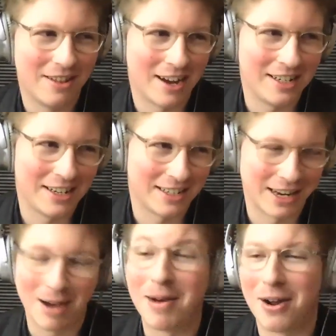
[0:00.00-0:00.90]
ideas that
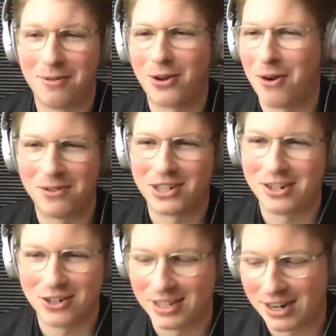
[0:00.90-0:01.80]
come out of the
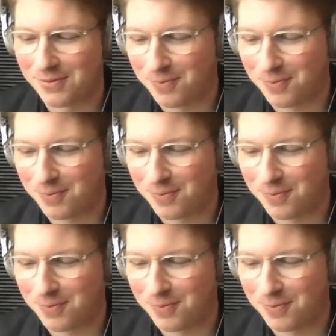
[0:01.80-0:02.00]
conversations there.